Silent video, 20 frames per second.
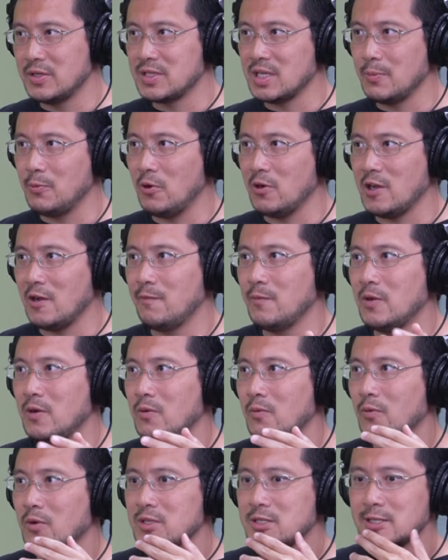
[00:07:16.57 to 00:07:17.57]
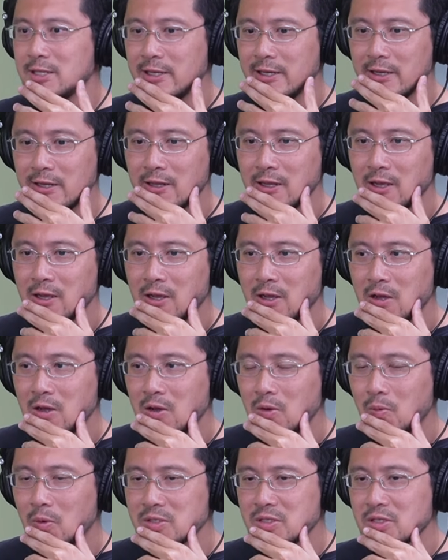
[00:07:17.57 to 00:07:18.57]
Singapore government was that
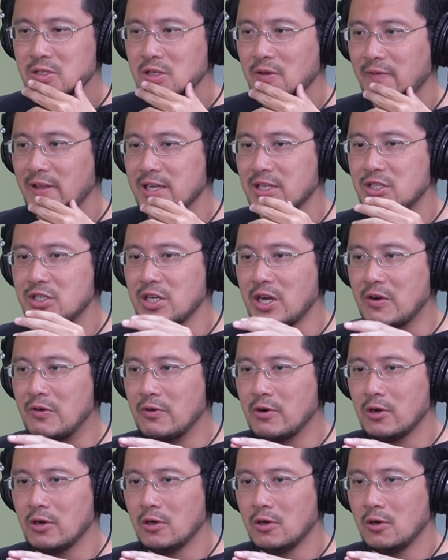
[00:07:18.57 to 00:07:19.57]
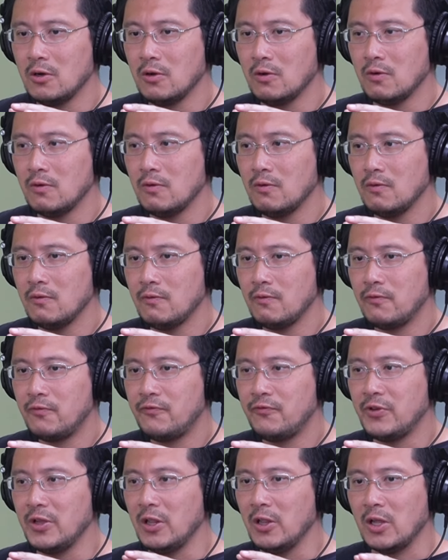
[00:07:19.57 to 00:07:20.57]
was the sort of like general
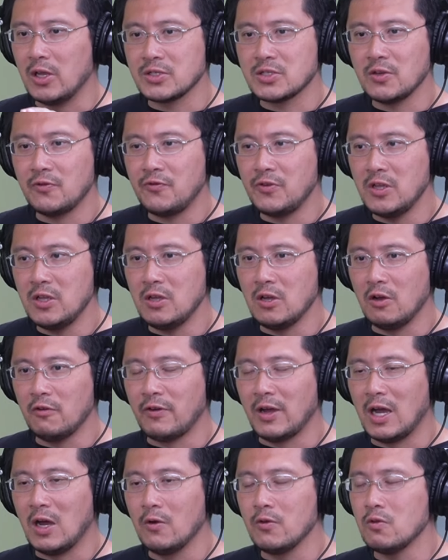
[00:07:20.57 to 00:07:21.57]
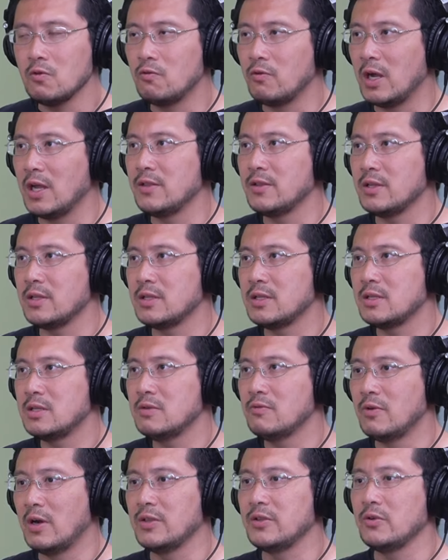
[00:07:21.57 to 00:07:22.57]
philosophy of how you run the
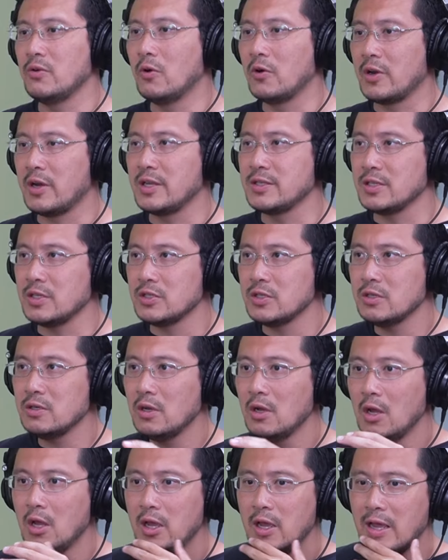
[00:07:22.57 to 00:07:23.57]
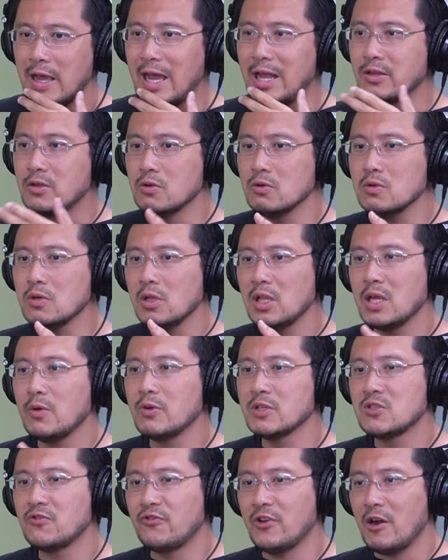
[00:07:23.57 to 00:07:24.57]
run the organization. At Google, it
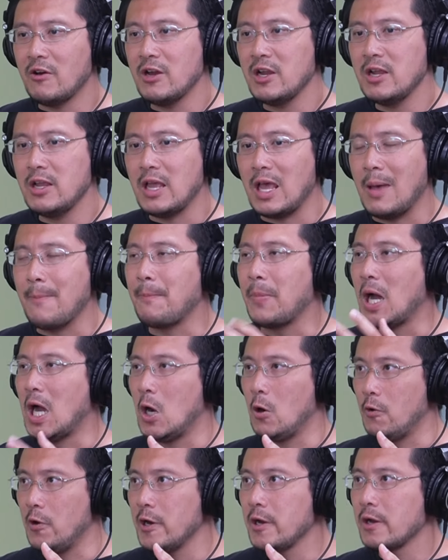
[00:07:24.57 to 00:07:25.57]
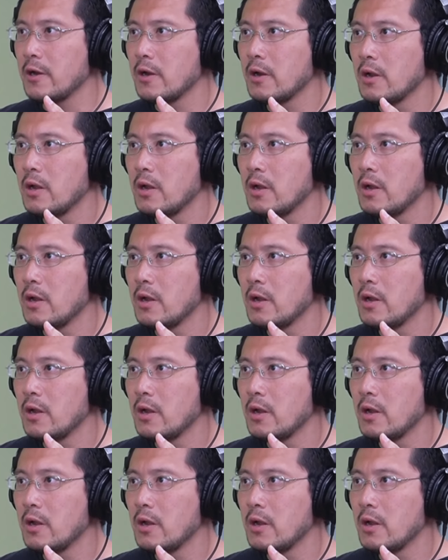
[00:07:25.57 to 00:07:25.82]
was very empowering.